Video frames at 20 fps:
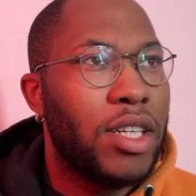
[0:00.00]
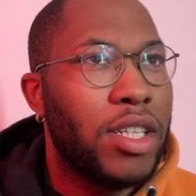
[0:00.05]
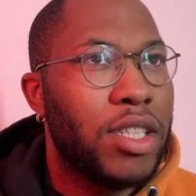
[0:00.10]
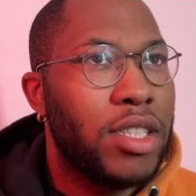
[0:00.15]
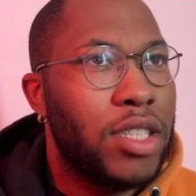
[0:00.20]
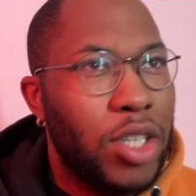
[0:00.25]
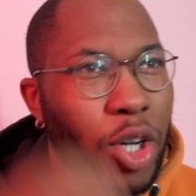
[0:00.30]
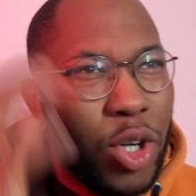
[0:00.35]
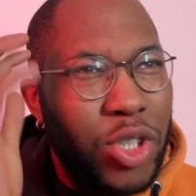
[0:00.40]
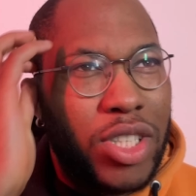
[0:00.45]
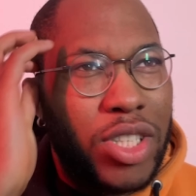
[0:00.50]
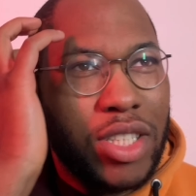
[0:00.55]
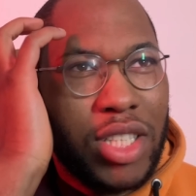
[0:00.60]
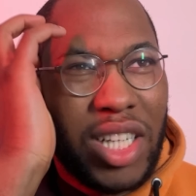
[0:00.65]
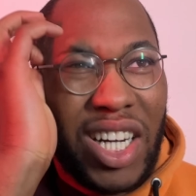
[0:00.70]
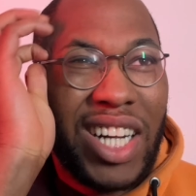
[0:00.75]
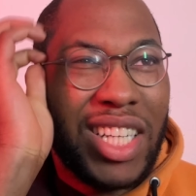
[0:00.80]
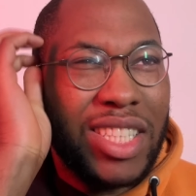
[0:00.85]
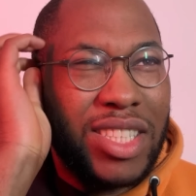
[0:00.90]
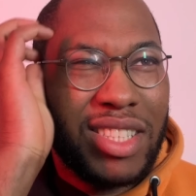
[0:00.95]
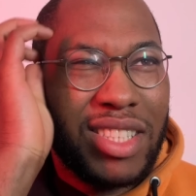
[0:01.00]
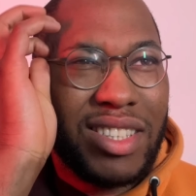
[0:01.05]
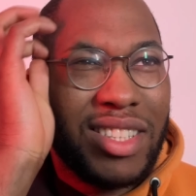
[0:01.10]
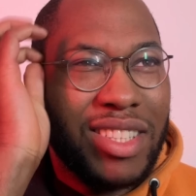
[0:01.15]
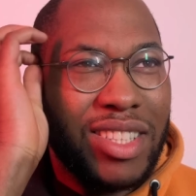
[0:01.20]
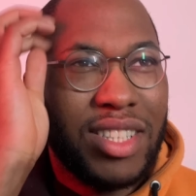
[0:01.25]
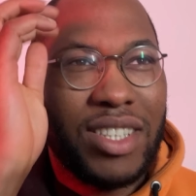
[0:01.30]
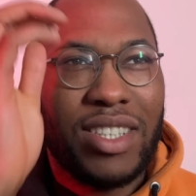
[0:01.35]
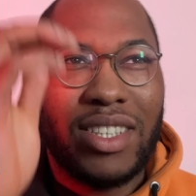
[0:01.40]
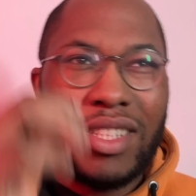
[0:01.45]
She goes to church.
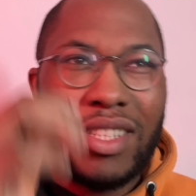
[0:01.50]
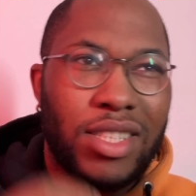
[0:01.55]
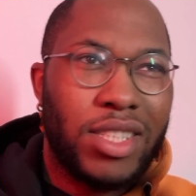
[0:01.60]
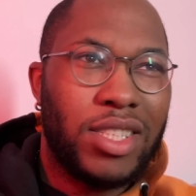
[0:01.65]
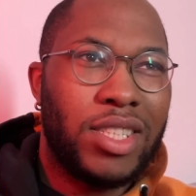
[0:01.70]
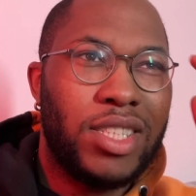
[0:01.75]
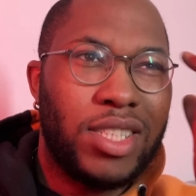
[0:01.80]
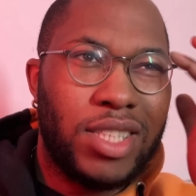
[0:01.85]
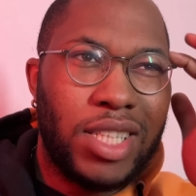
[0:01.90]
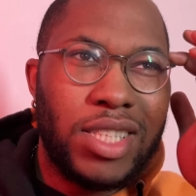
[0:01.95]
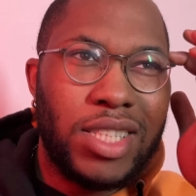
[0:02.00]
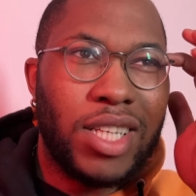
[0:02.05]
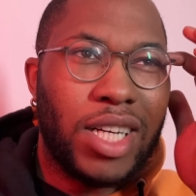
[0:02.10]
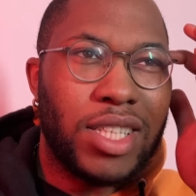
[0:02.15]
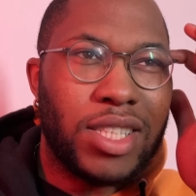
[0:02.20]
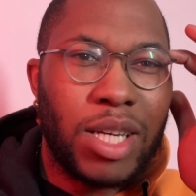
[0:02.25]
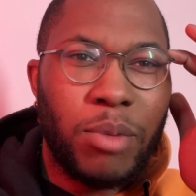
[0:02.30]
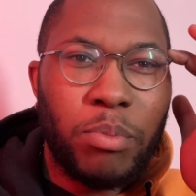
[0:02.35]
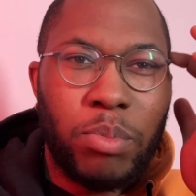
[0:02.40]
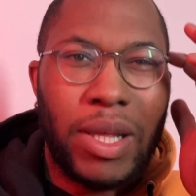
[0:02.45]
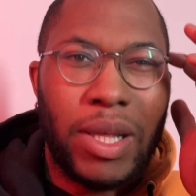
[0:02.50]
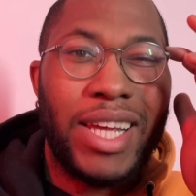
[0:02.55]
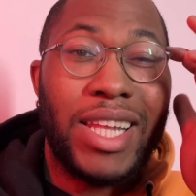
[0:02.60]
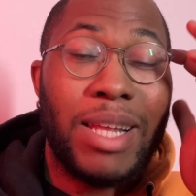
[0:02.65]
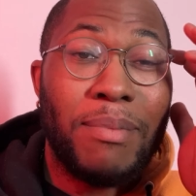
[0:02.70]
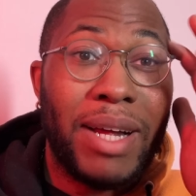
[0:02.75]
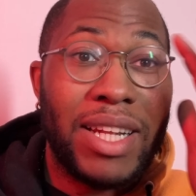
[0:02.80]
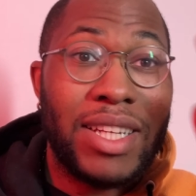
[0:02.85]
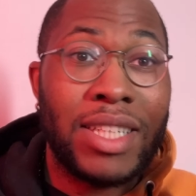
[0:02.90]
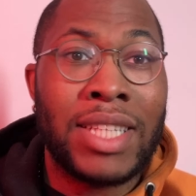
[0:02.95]
She starts complaining
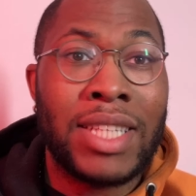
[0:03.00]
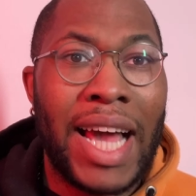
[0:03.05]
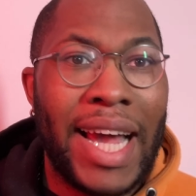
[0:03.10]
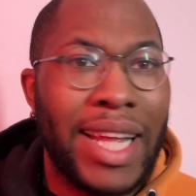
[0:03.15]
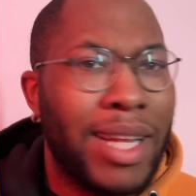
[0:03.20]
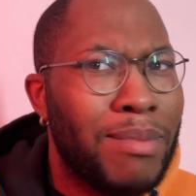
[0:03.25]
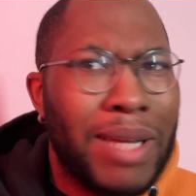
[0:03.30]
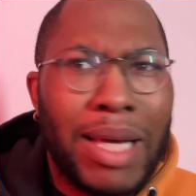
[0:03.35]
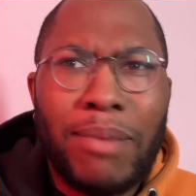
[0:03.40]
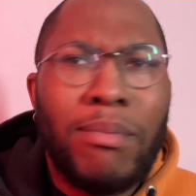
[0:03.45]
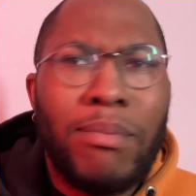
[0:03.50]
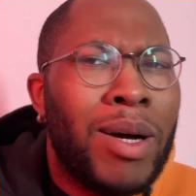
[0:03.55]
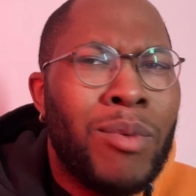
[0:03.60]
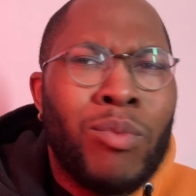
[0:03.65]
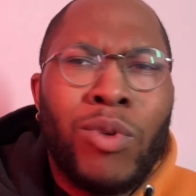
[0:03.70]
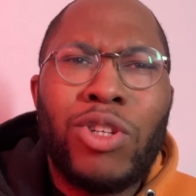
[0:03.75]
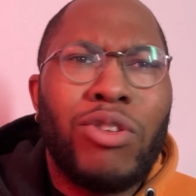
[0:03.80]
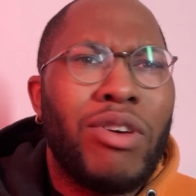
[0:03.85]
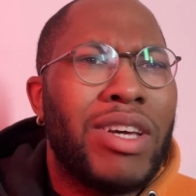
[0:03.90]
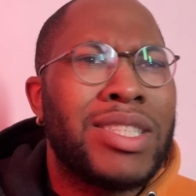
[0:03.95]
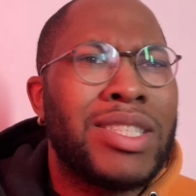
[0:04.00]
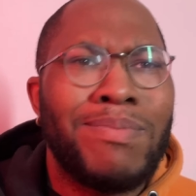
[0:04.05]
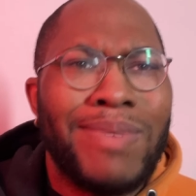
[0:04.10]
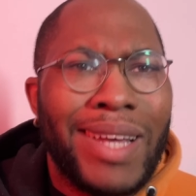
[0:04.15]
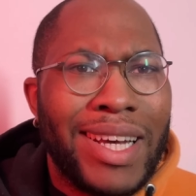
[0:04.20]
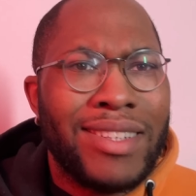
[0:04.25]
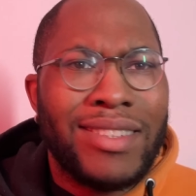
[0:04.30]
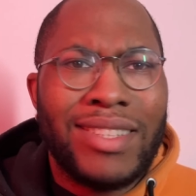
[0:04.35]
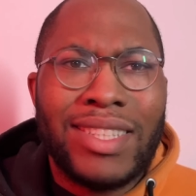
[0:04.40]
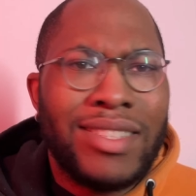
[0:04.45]
about the tithe. I'm like, mom, what do you
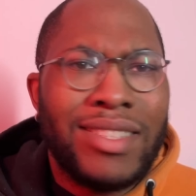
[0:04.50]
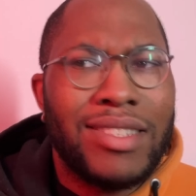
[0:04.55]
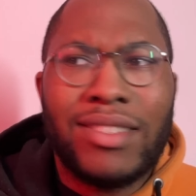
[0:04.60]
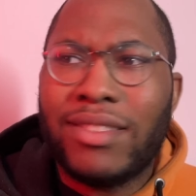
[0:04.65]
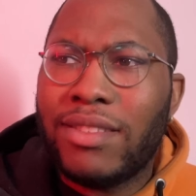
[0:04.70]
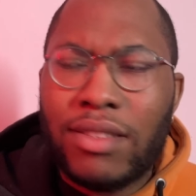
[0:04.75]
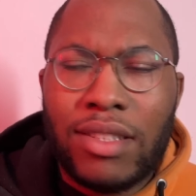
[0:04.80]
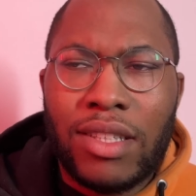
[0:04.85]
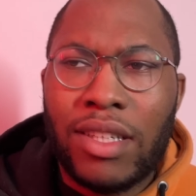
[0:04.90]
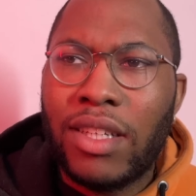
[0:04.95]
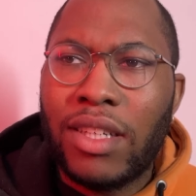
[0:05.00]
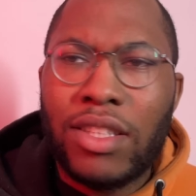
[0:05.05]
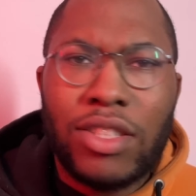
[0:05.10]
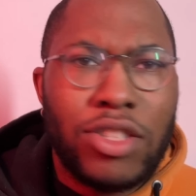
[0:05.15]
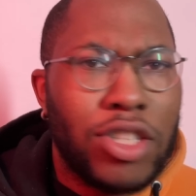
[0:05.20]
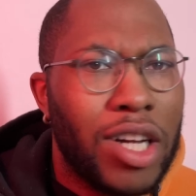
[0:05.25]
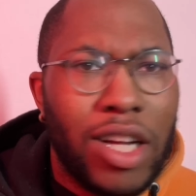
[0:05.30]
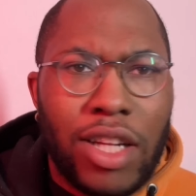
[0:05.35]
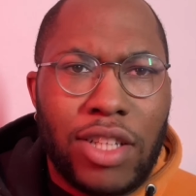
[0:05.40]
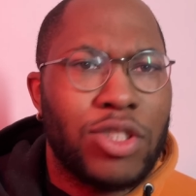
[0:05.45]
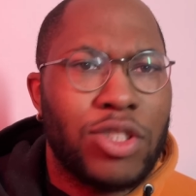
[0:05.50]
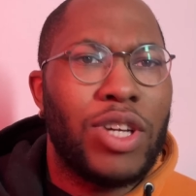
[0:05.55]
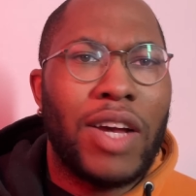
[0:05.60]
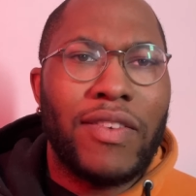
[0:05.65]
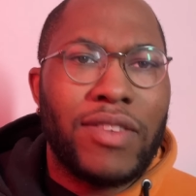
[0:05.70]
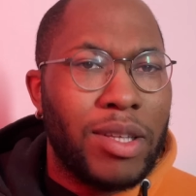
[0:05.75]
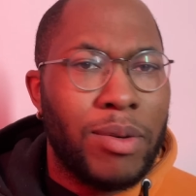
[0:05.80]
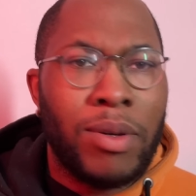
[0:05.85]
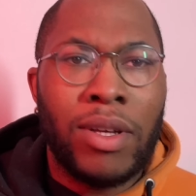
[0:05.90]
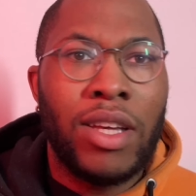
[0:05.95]
expect? This is church. You
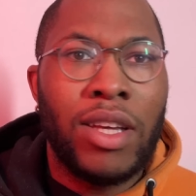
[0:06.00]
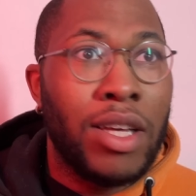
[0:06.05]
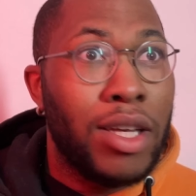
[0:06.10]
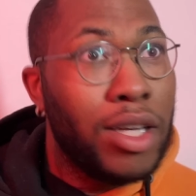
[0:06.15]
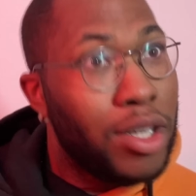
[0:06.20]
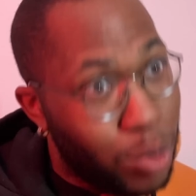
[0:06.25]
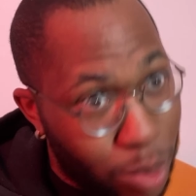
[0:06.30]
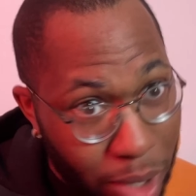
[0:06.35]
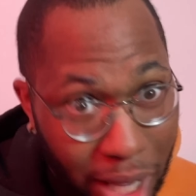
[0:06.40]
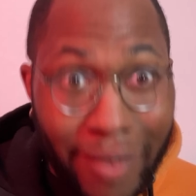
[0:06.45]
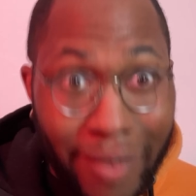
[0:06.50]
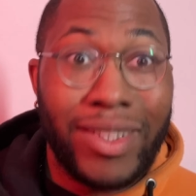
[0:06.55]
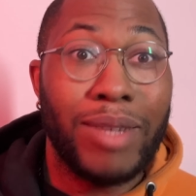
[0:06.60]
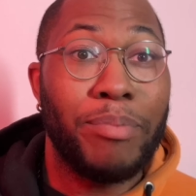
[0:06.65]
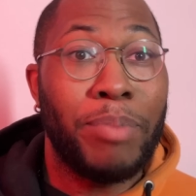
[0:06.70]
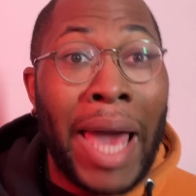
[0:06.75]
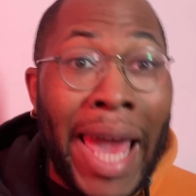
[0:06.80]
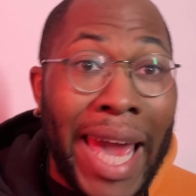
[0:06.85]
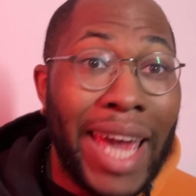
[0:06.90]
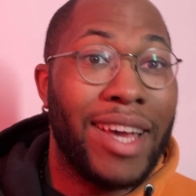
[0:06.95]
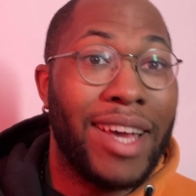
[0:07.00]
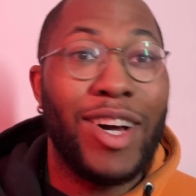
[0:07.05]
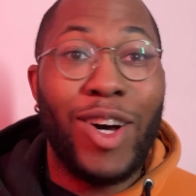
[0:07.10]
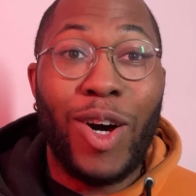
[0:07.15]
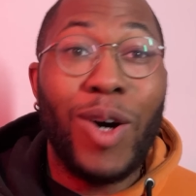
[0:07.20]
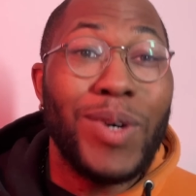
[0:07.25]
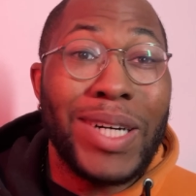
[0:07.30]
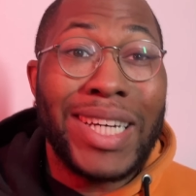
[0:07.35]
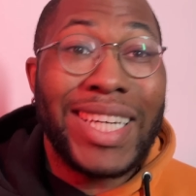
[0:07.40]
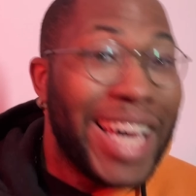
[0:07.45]
have to pay.
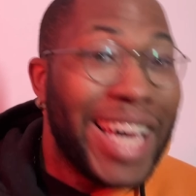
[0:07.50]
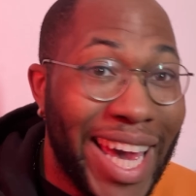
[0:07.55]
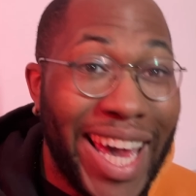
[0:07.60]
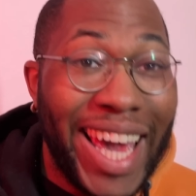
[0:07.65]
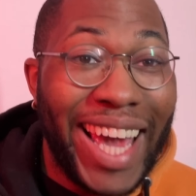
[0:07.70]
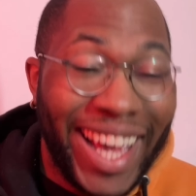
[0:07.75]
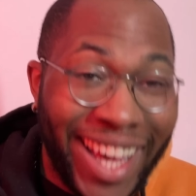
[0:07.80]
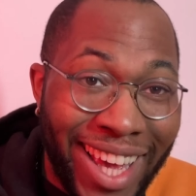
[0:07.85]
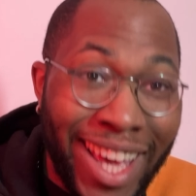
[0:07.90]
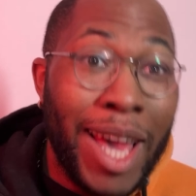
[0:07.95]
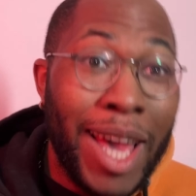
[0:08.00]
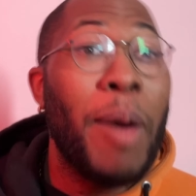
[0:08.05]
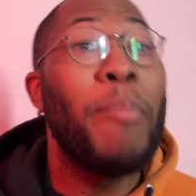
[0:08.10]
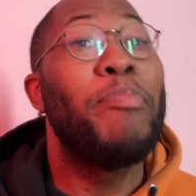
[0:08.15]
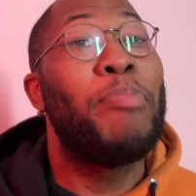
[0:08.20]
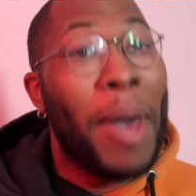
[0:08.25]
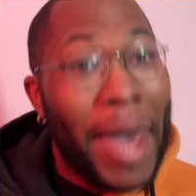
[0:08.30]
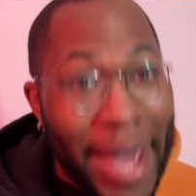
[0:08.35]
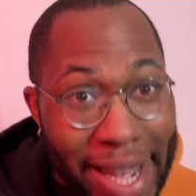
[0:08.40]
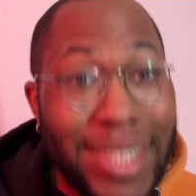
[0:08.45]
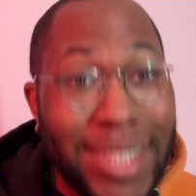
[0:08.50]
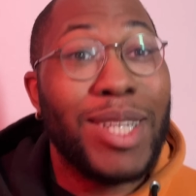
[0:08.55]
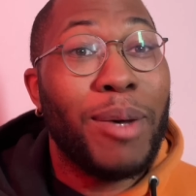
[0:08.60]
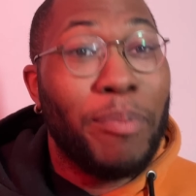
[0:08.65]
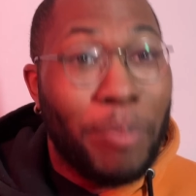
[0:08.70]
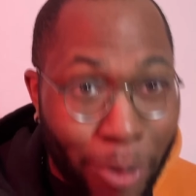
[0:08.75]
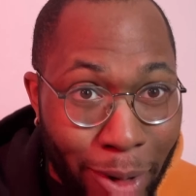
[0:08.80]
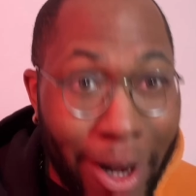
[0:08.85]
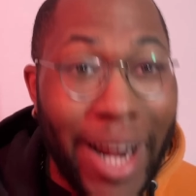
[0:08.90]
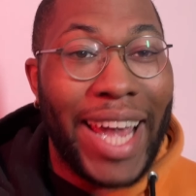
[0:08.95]
Okay, pay to
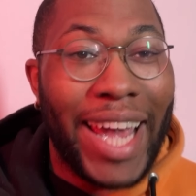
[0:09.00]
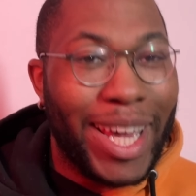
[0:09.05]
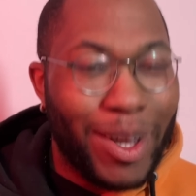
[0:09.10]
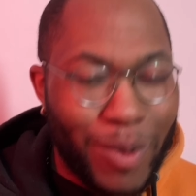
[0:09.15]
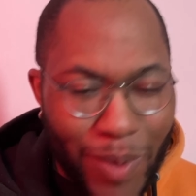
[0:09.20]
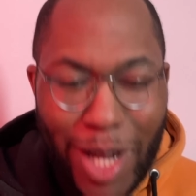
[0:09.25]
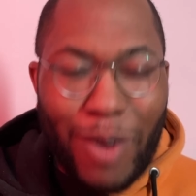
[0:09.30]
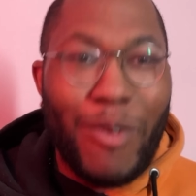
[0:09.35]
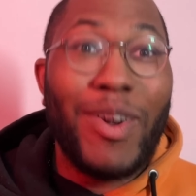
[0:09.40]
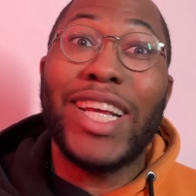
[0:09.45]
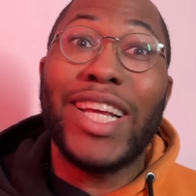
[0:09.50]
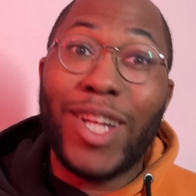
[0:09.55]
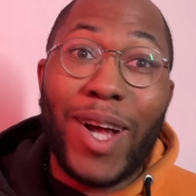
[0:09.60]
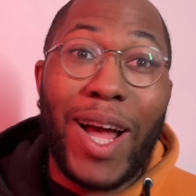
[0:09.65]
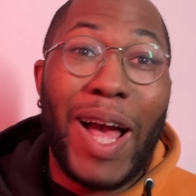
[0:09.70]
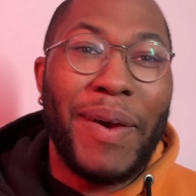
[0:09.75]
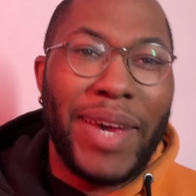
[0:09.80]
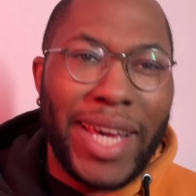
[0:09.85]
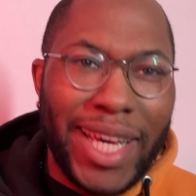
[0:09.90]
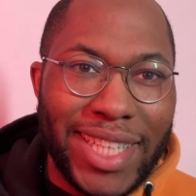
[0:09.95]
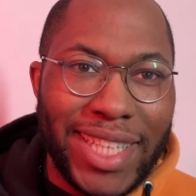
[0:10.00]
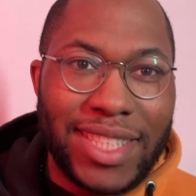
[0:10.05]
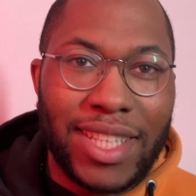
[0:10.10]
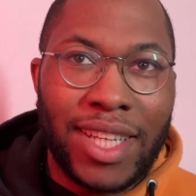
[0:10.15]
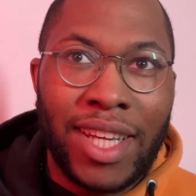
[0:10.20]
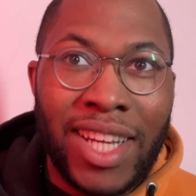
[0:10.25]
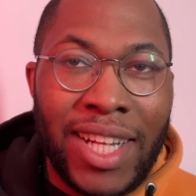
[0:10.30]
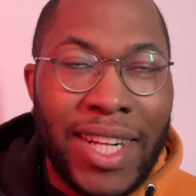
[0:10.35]
pray. We already know how it is.